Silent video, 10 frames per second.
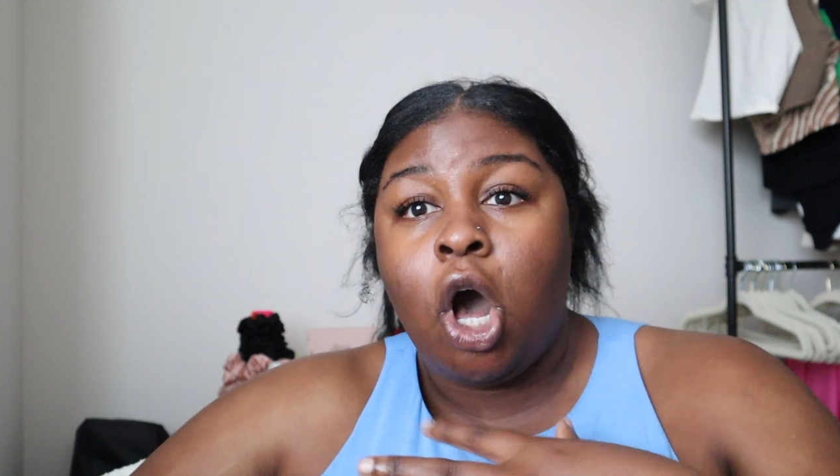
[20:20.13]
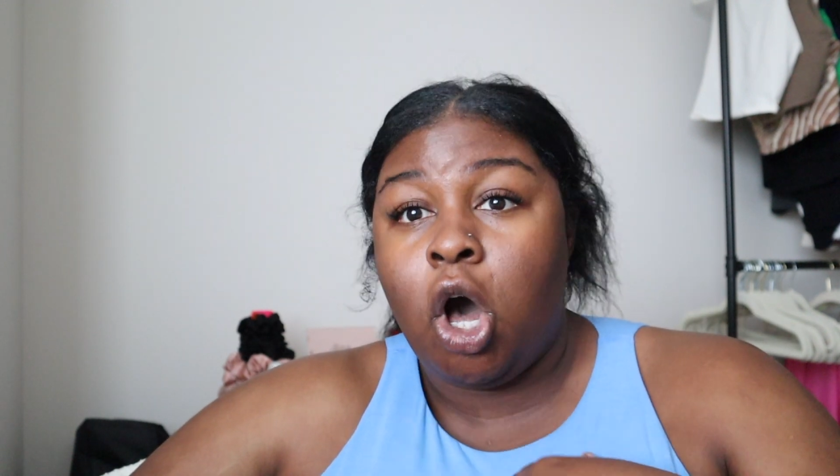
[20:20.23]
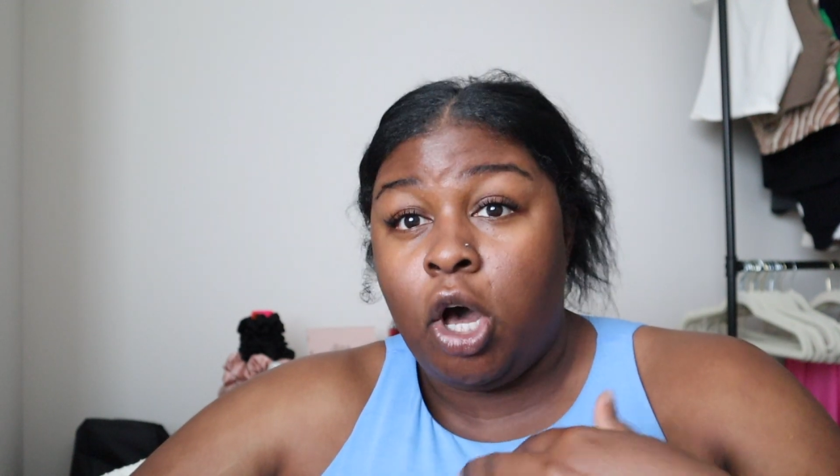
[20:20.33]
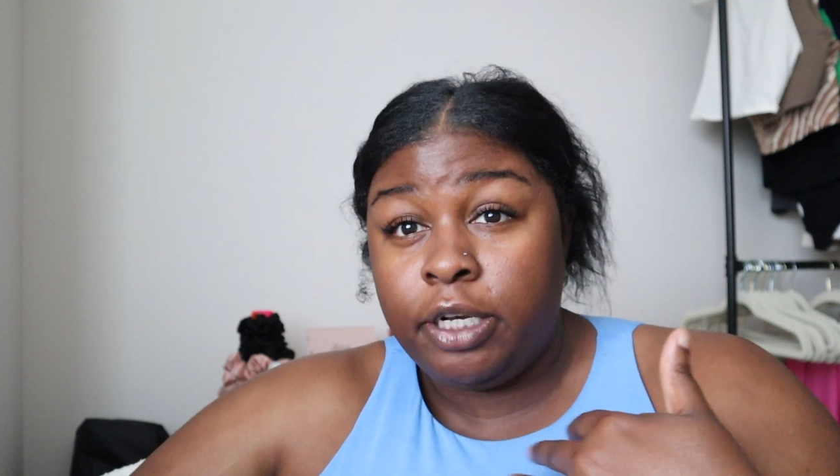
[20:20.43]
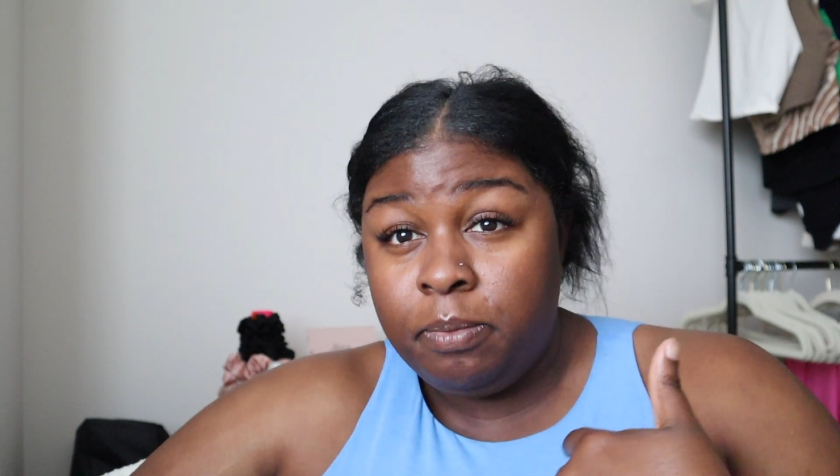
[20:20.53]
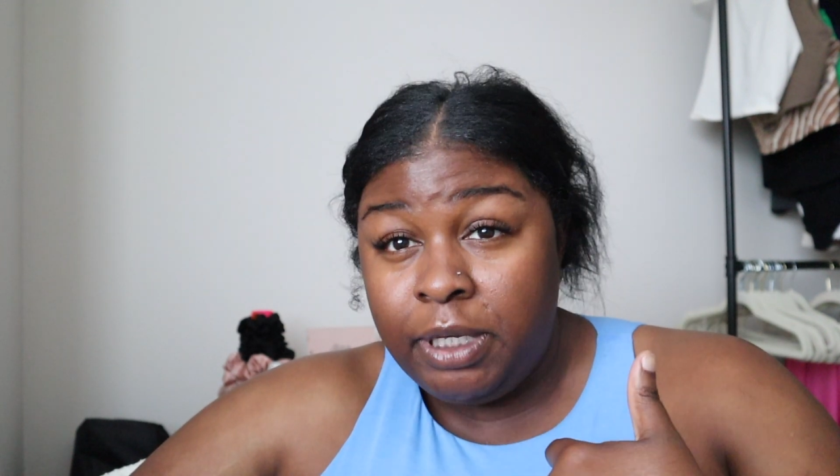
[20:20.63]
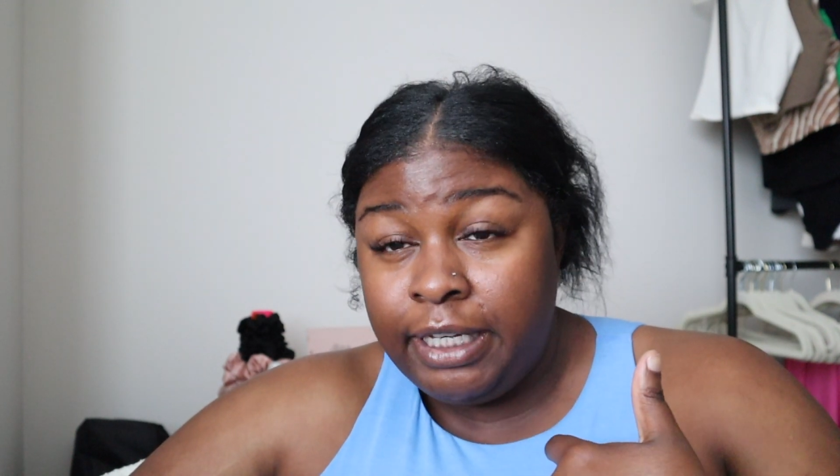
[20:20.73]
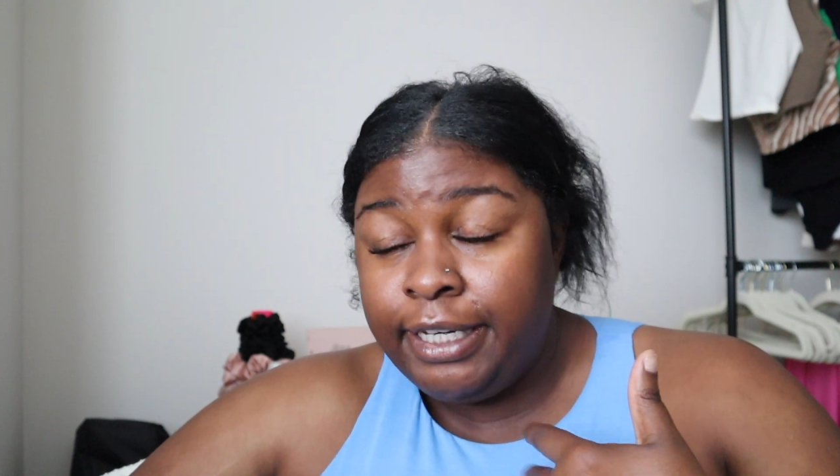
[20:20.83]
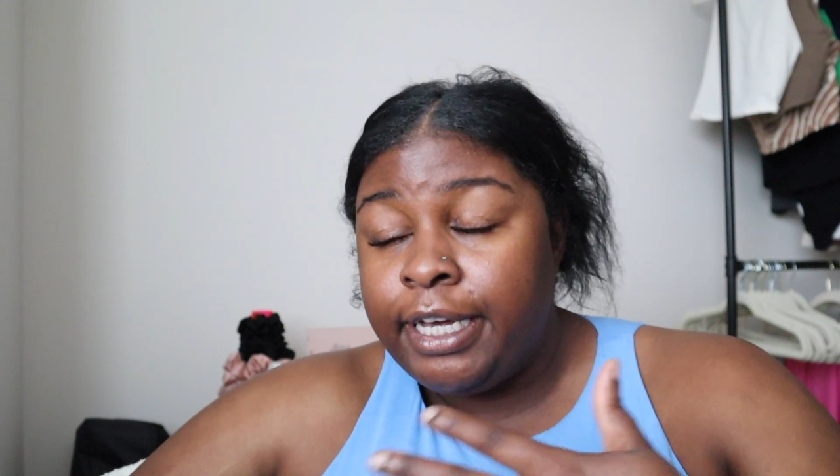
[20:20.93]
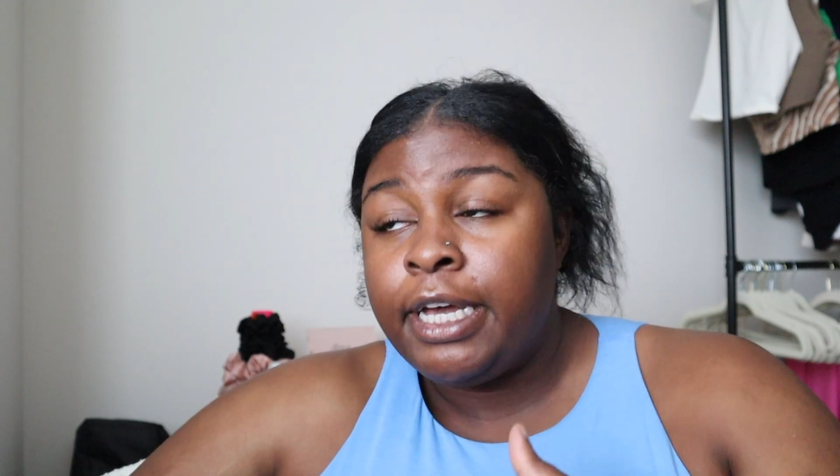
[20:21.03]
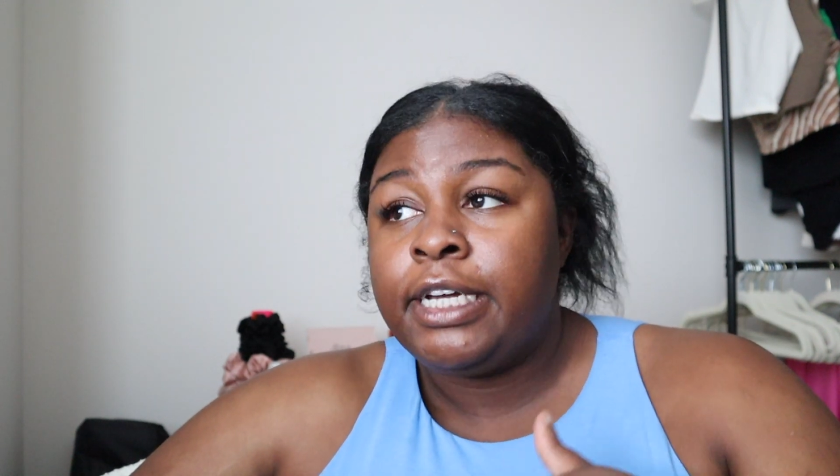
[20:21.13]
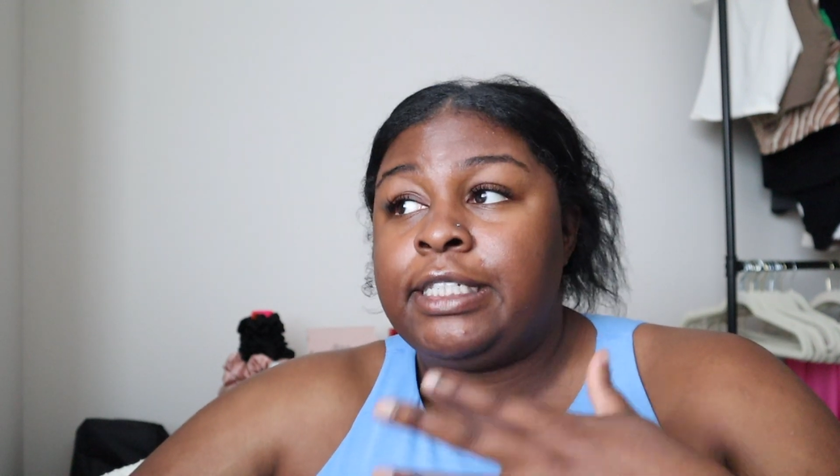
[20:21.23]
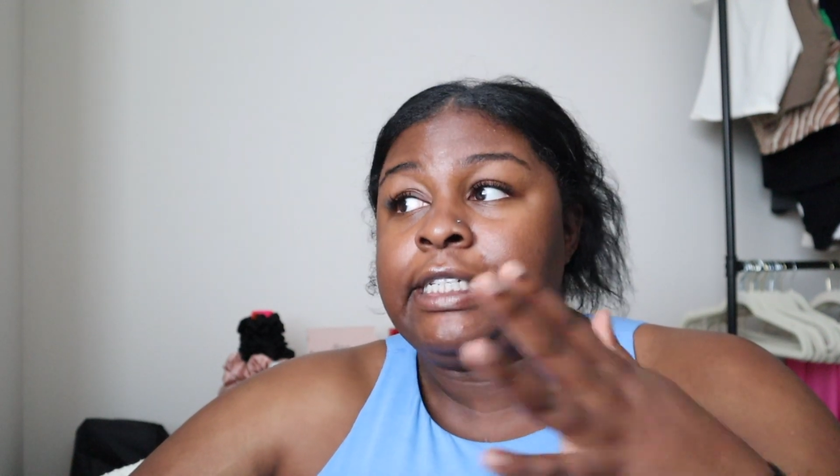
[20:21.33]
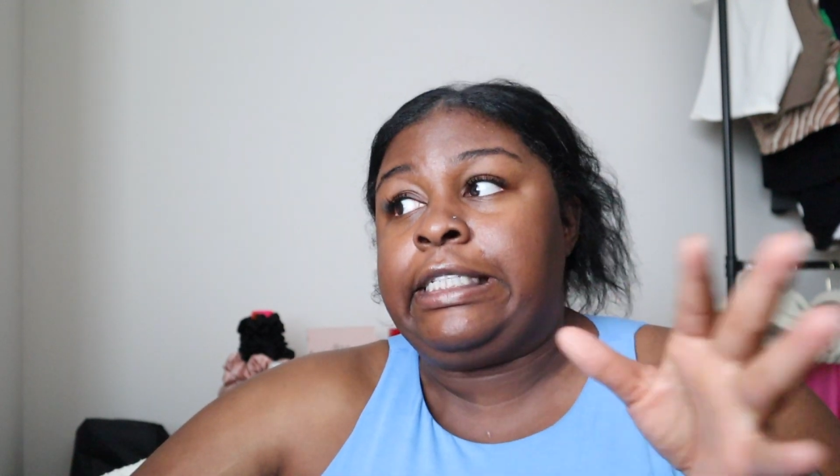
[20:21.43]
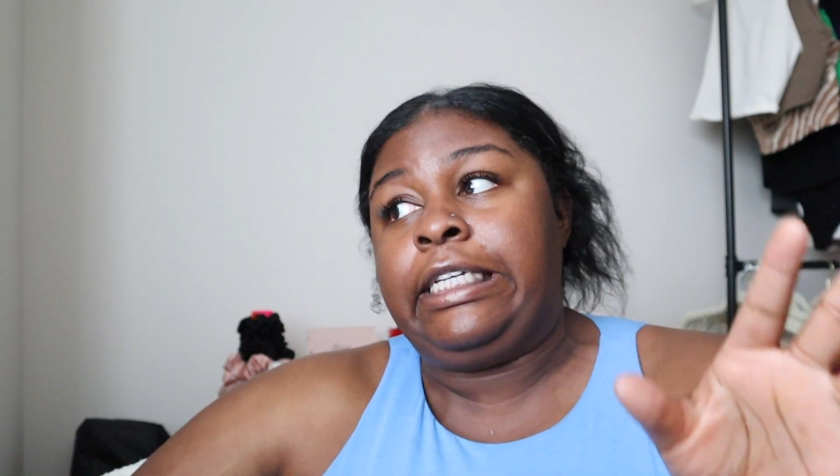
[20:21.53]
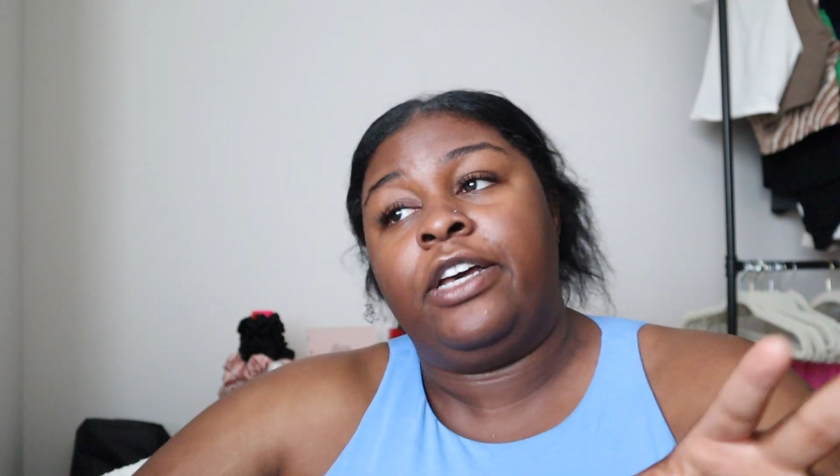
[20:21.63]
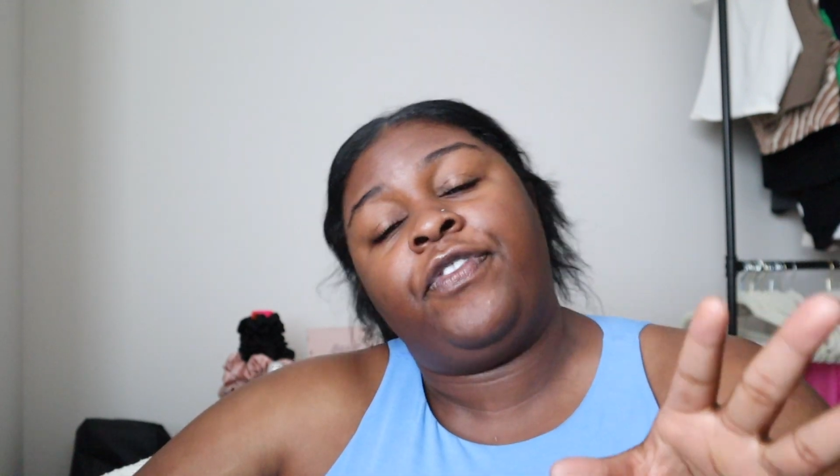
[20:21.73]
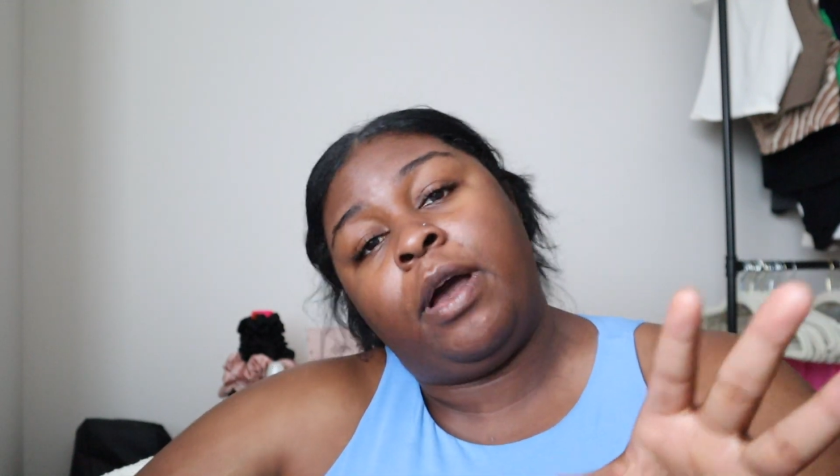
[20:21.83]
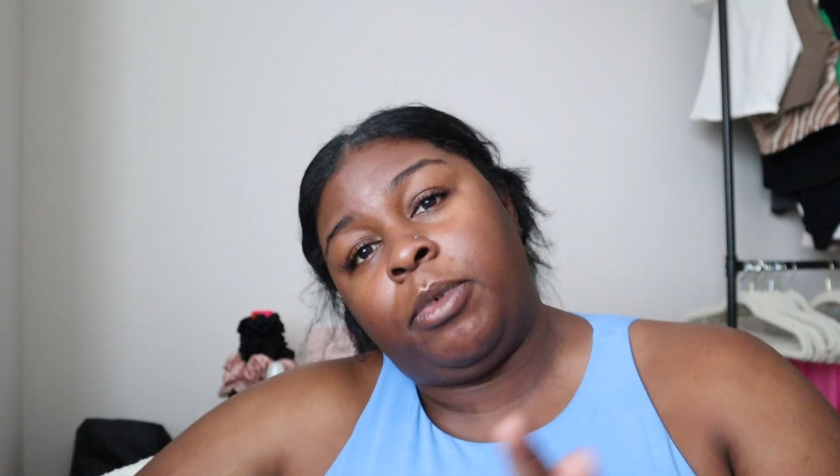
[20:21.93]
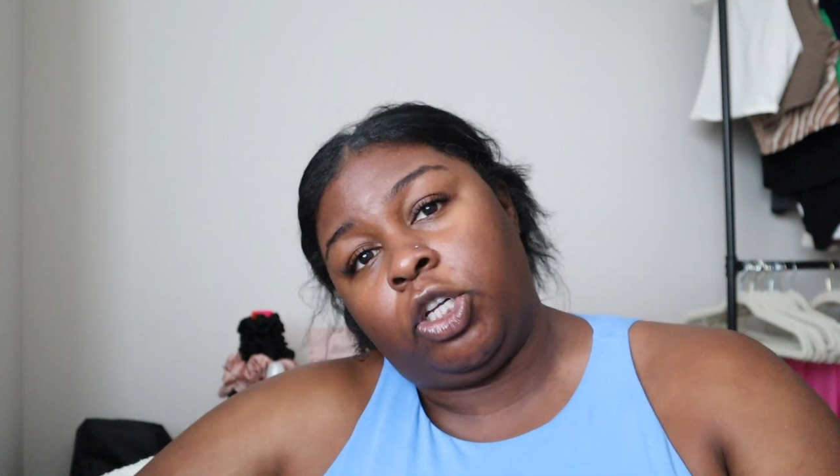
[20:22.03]
on me to see if
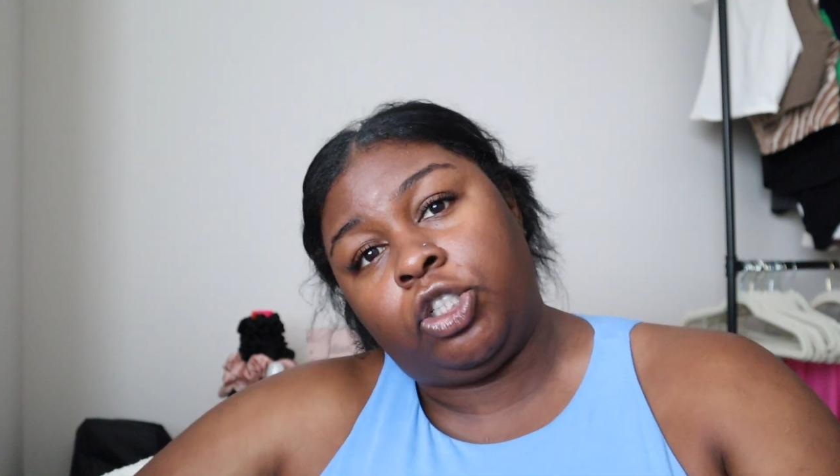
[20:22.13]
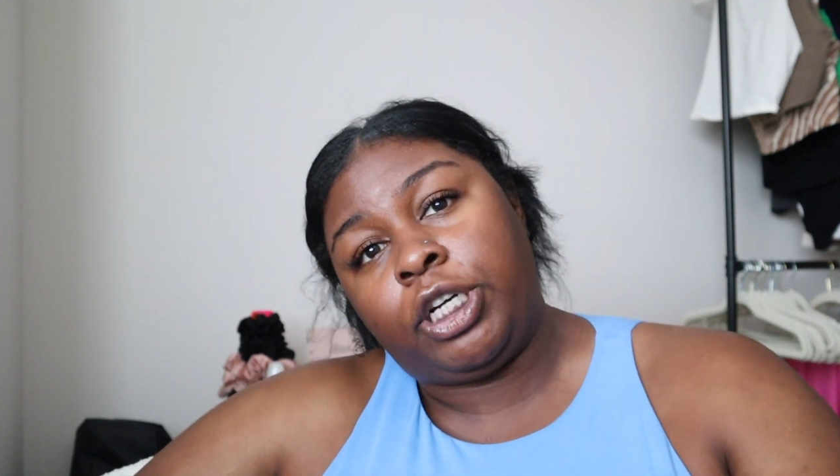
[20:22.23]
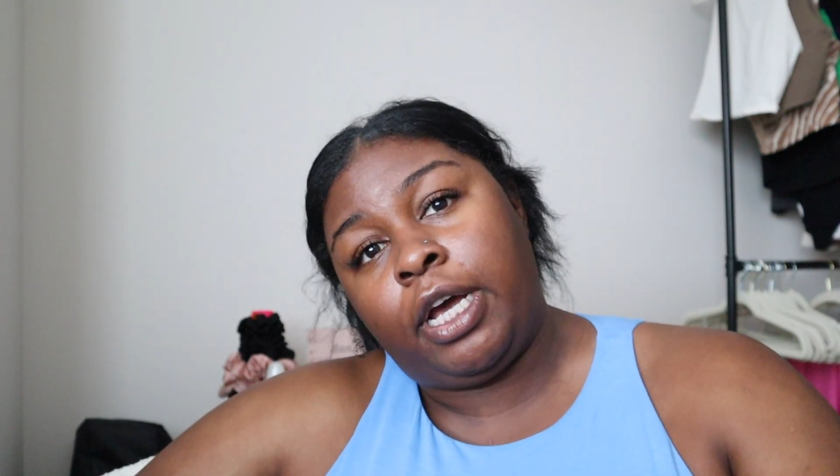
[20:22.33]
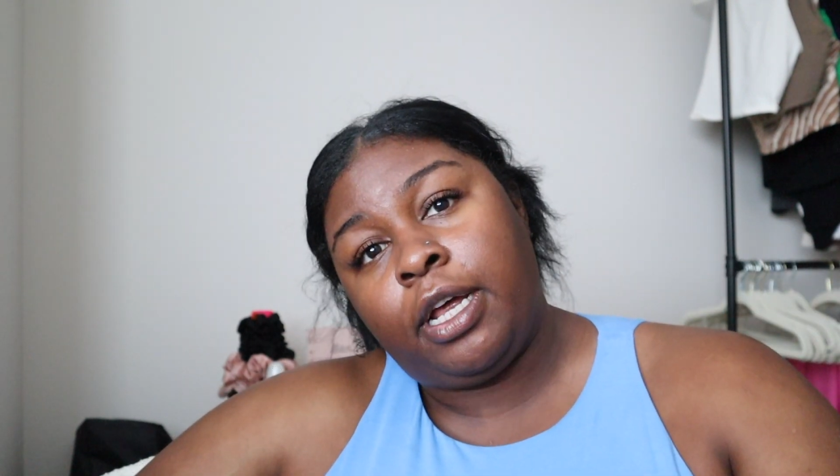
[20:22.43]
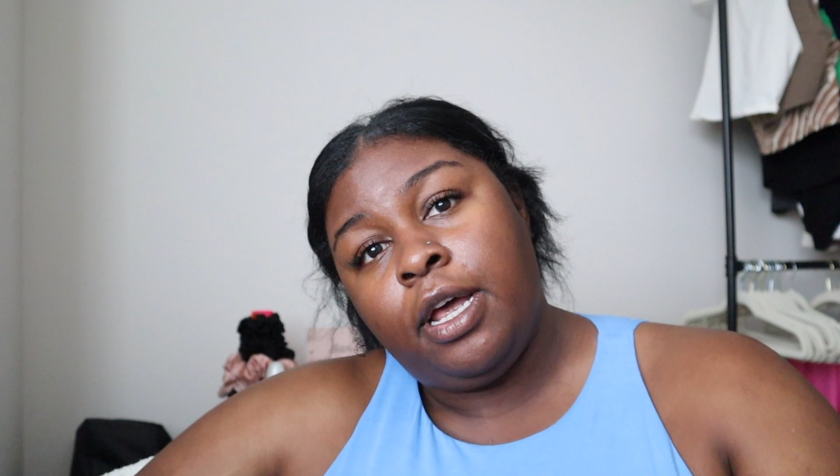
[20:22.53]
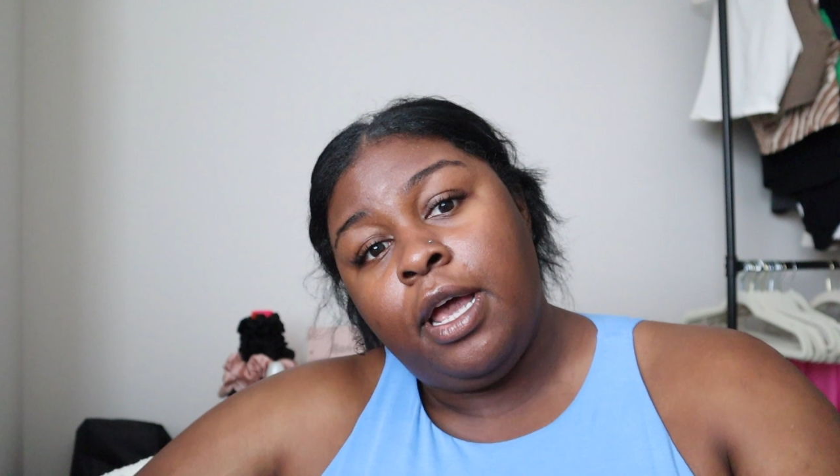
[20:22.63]
I'm allergic